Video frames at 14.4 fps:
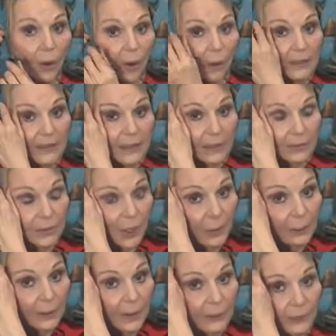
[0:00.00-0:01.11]
Also,
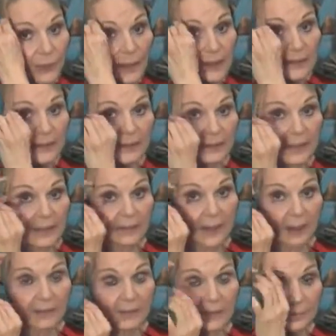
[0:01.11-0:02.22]
don't be afraid to leave
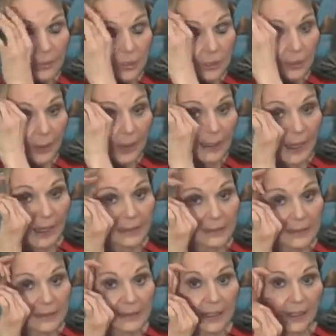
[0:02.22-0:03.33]
out some straight
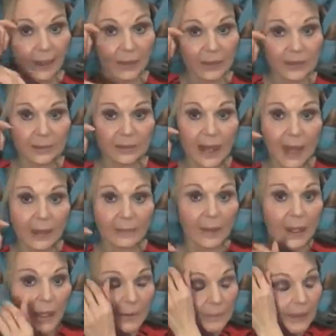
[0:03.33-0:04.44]
ends. See how I do that?
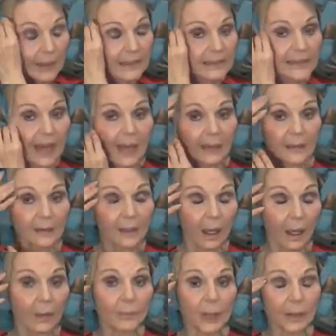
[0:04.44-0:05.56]
Because that
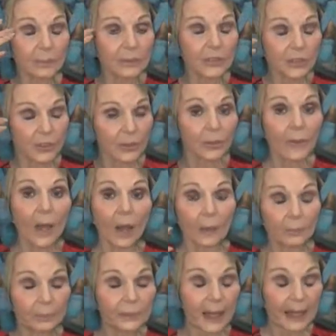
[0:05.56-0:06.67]
I'm able to
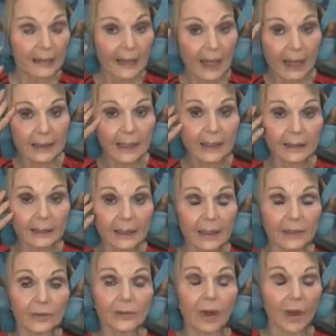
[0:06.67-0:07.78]
blend that in
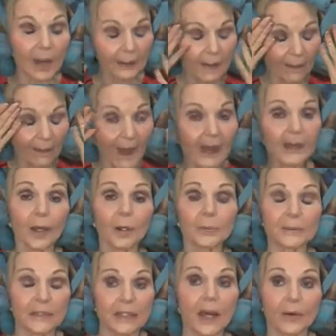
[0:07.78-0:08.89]
later on, and that
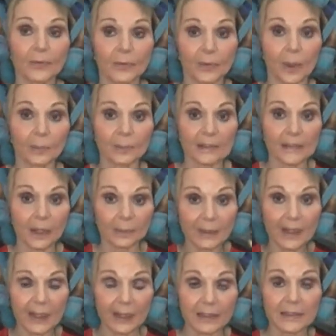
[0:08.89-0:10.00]
helps to cover up some
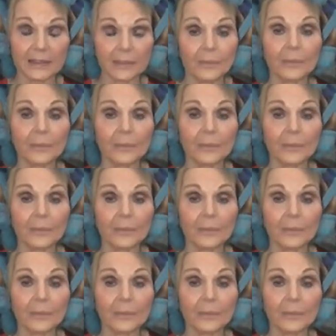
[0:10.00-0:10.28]
kinks.